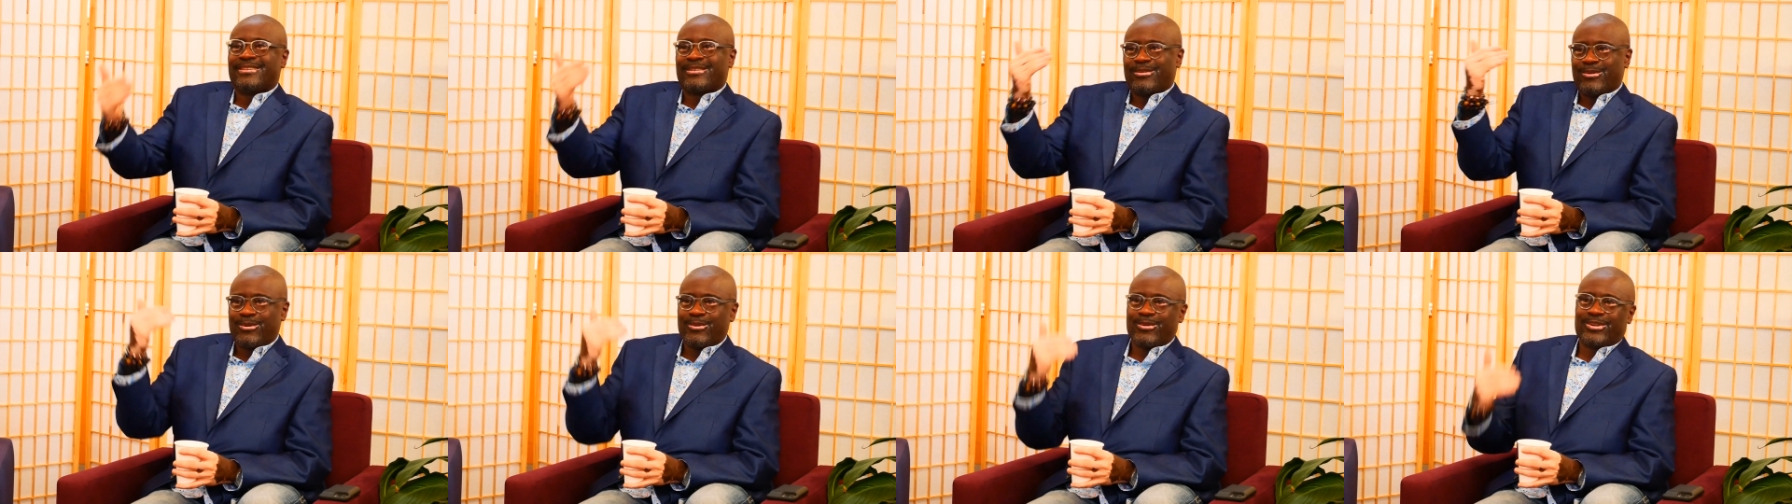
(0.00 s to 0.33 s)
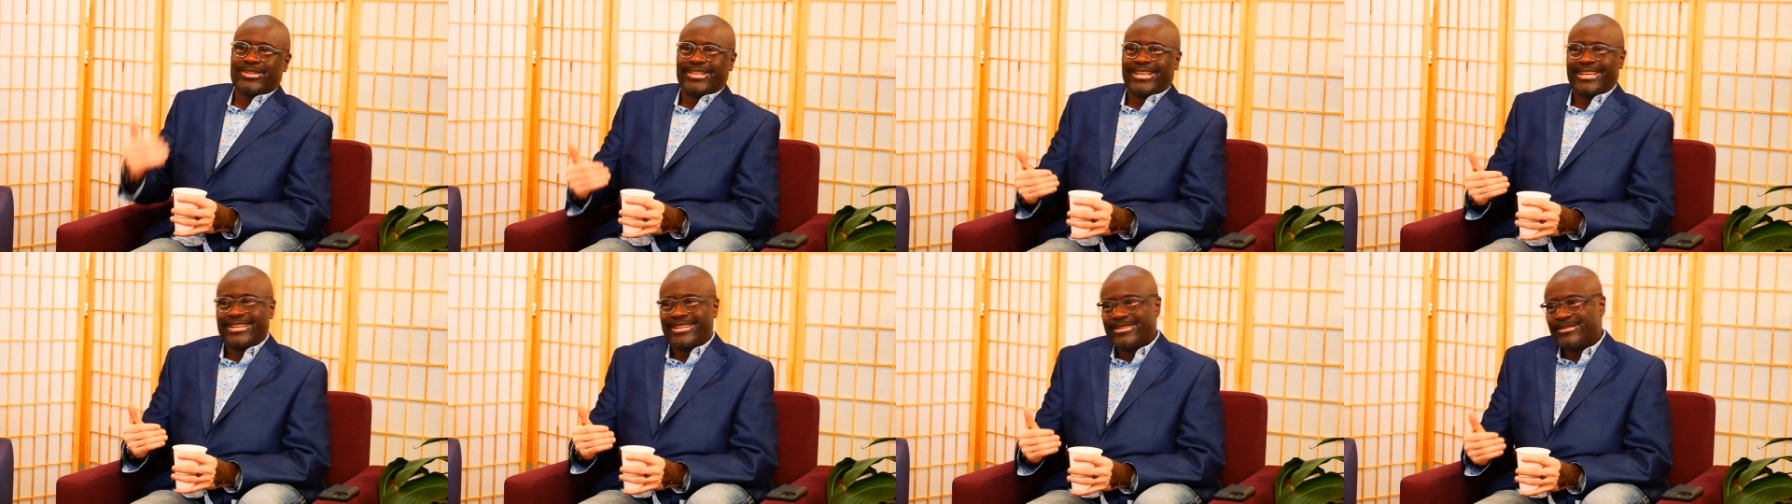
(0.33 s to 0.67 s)

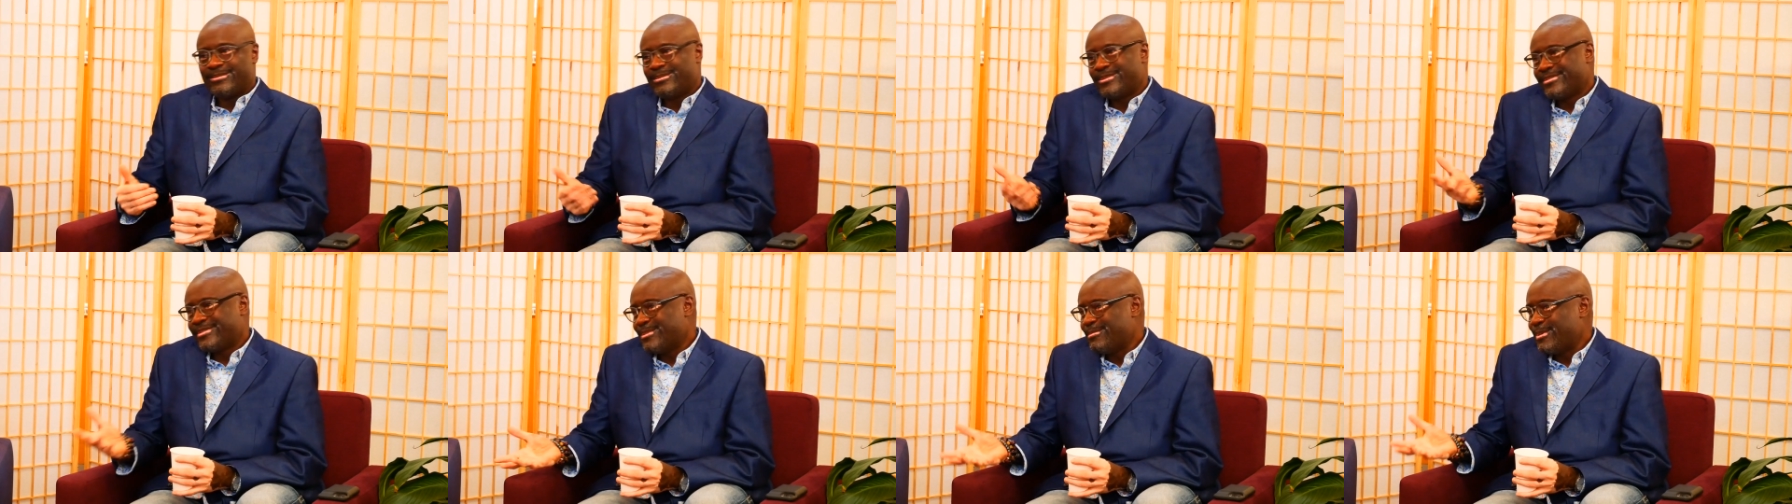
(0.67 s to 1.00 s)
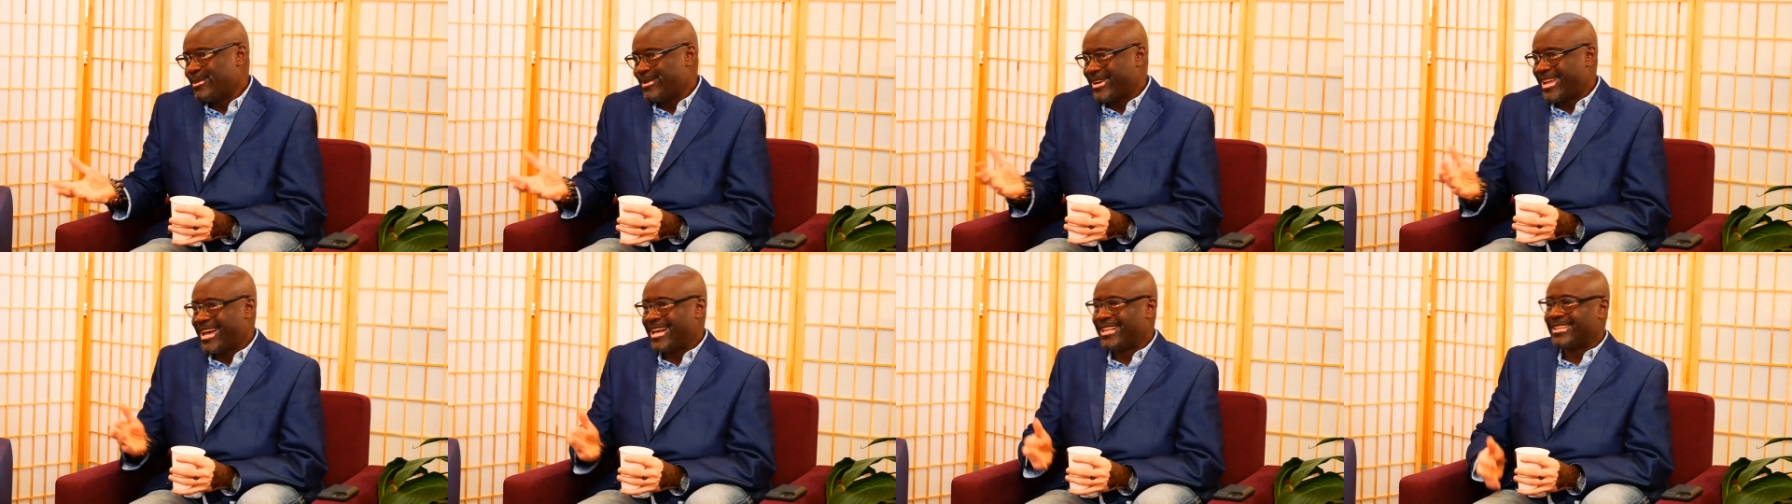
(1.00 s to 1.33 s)
correlated with the
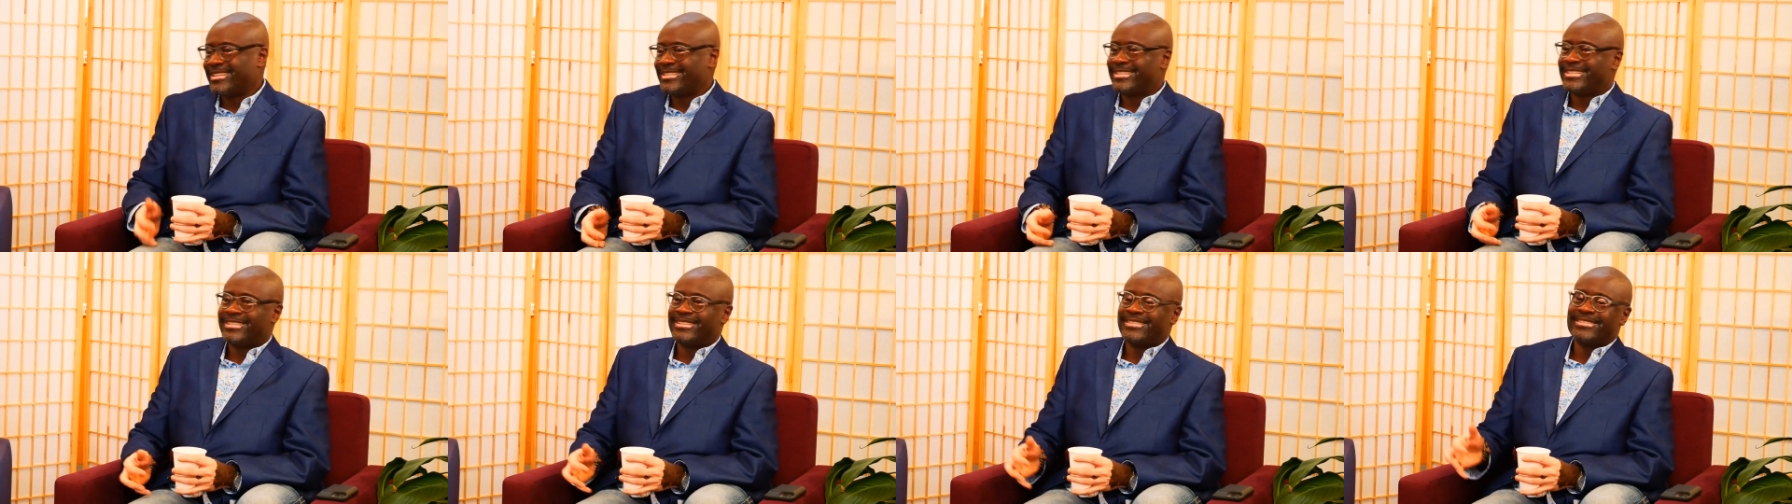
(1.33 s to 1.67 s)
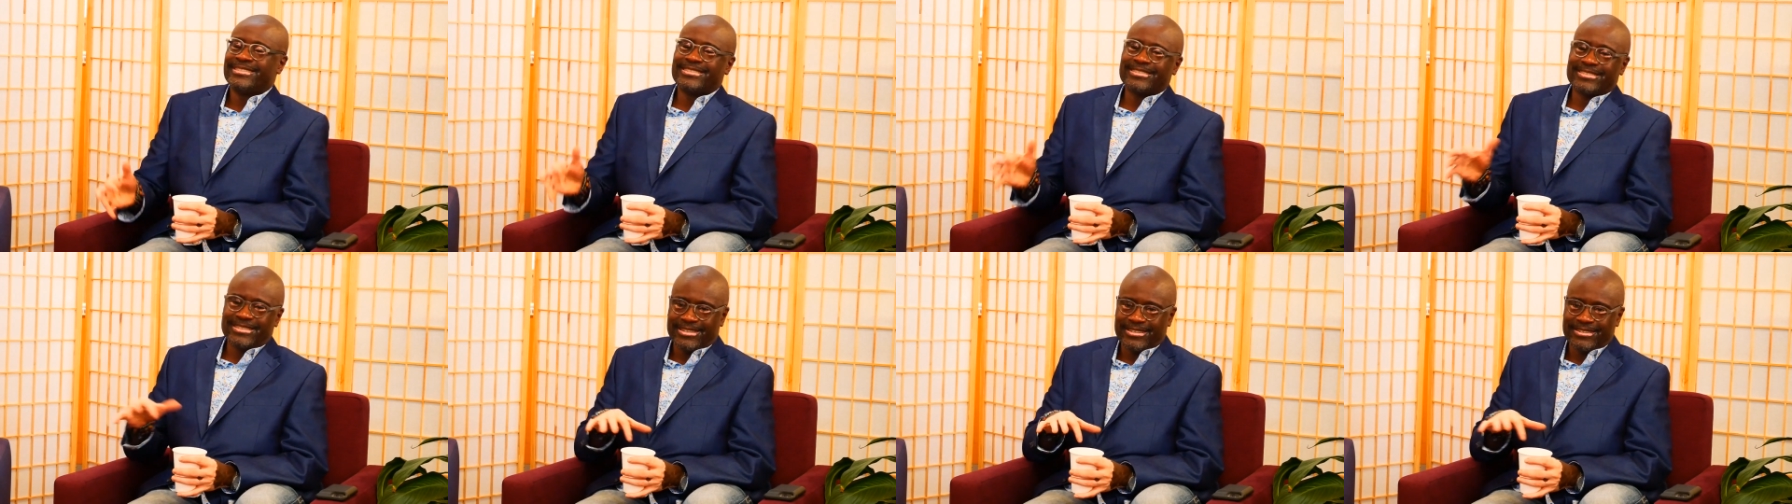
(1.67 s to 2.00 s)

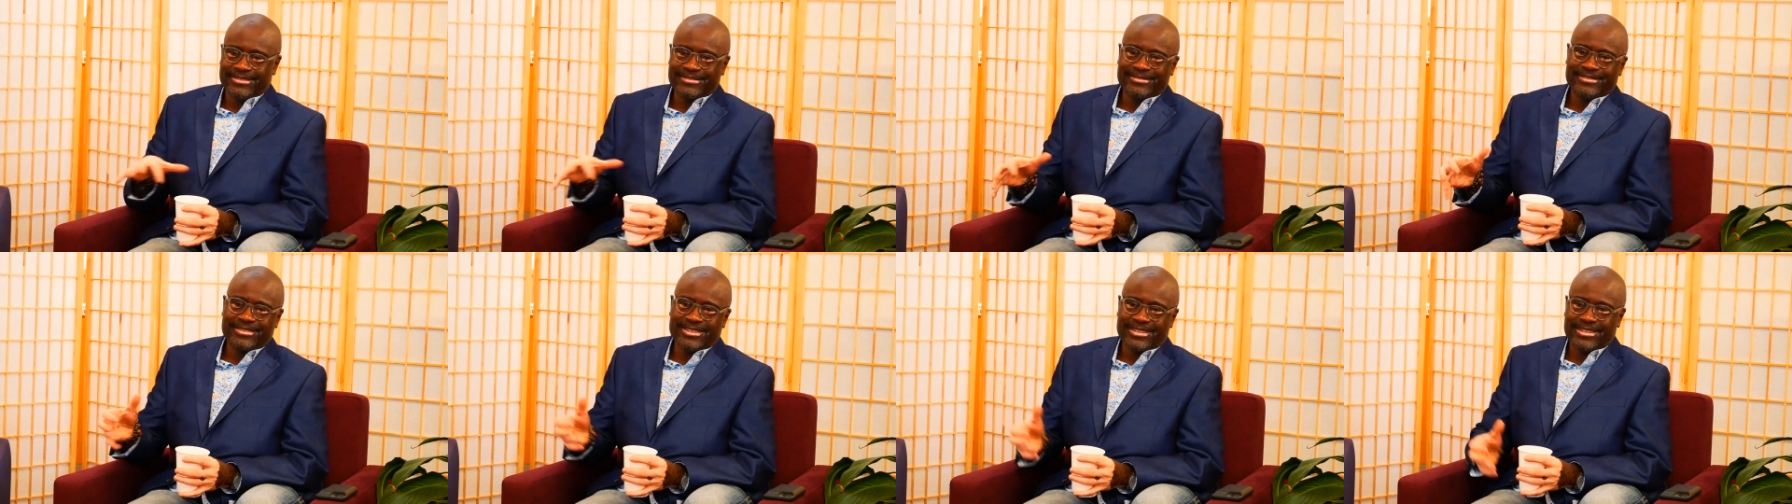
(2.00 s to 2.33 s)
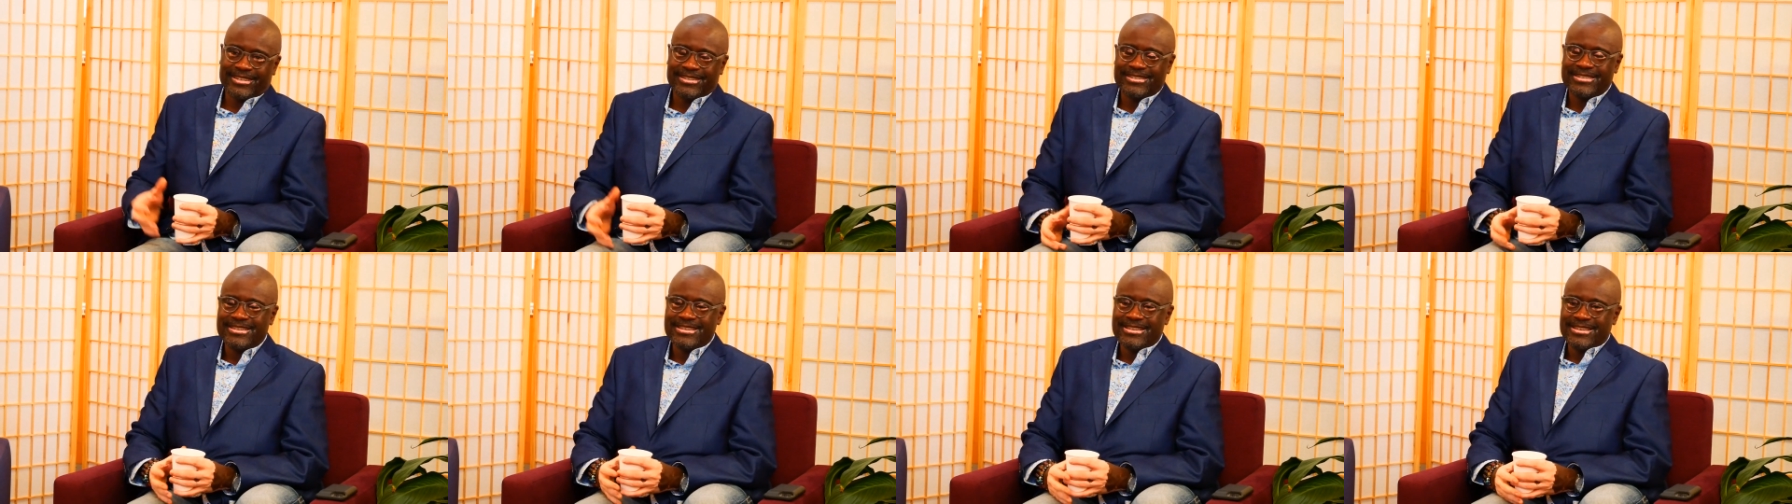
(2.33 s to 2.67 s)
modalities of,
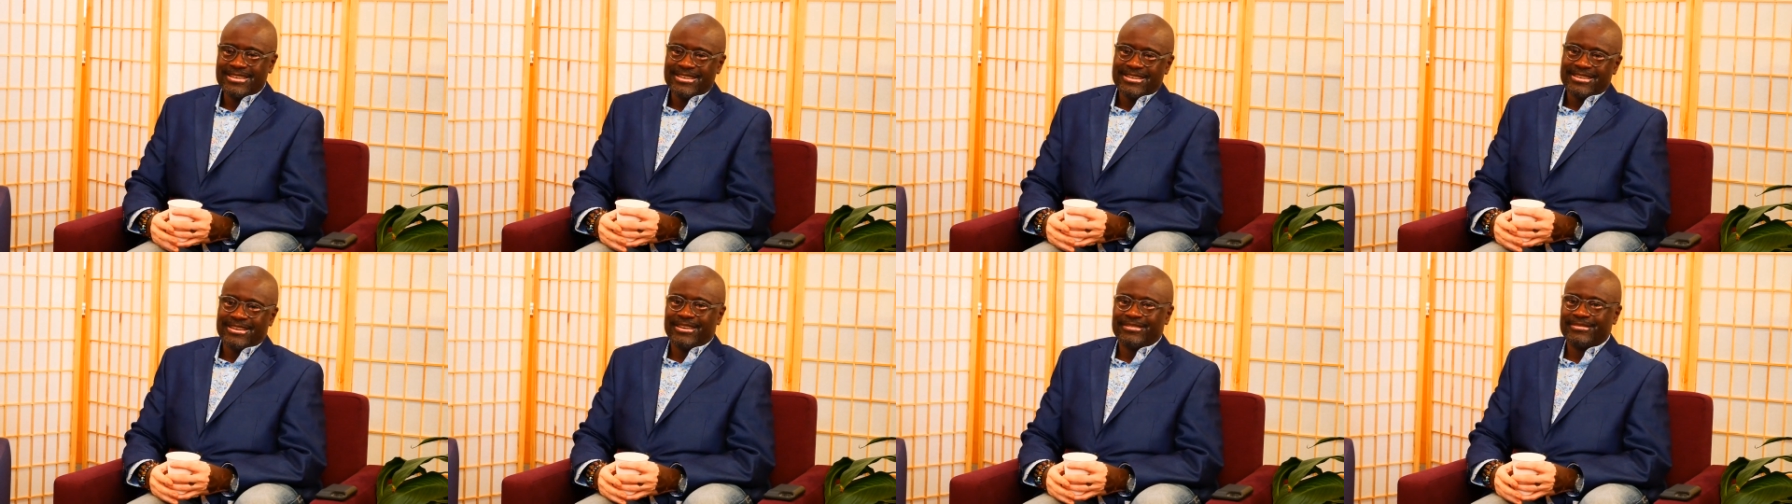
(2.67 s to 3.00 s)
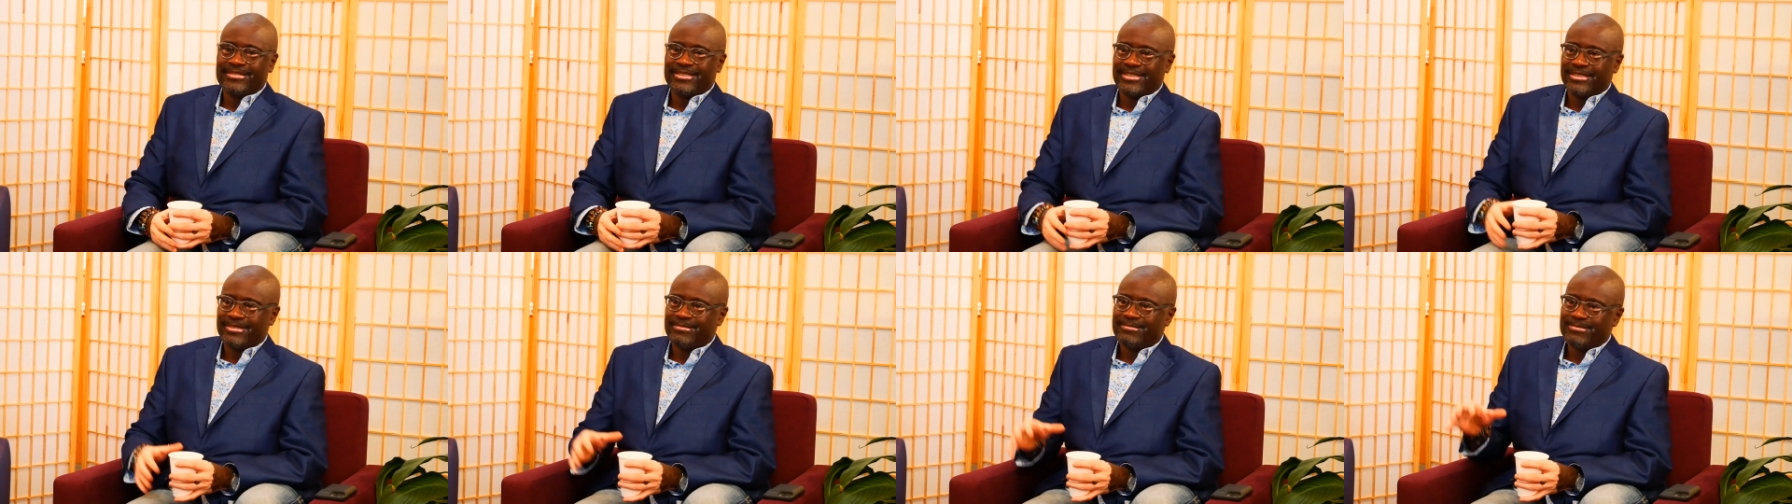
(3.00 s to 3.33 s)
uh,
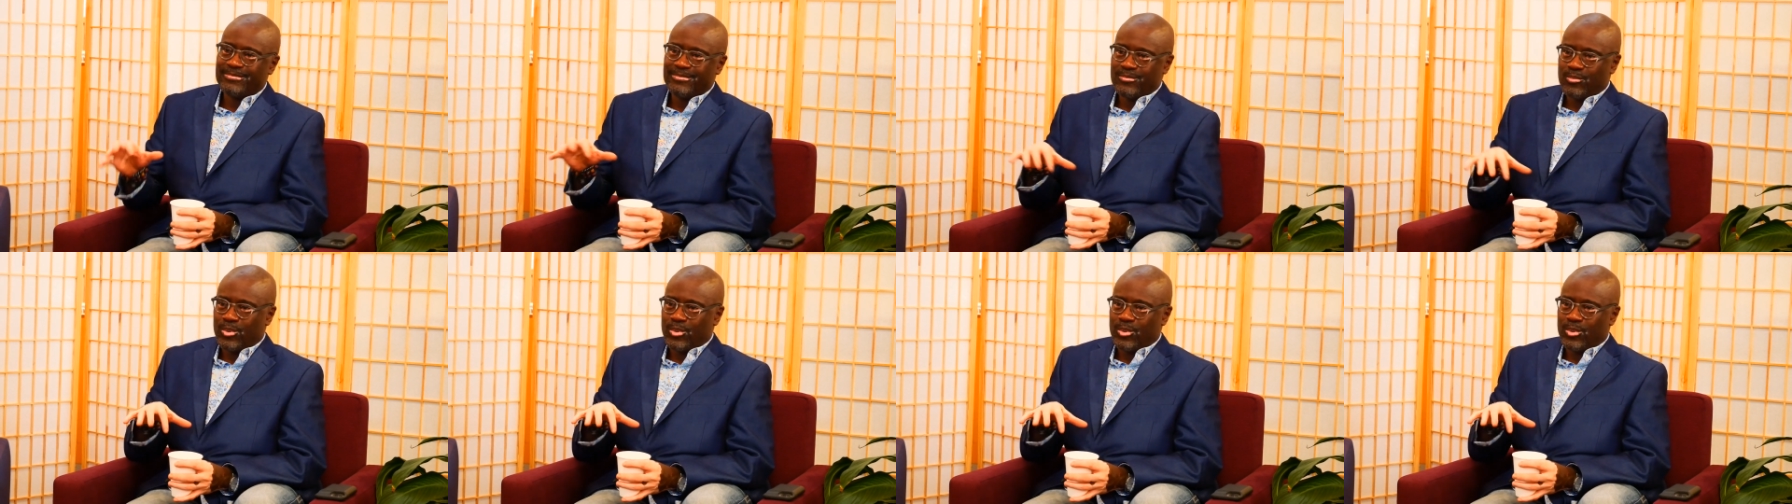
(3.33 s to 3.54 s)
of the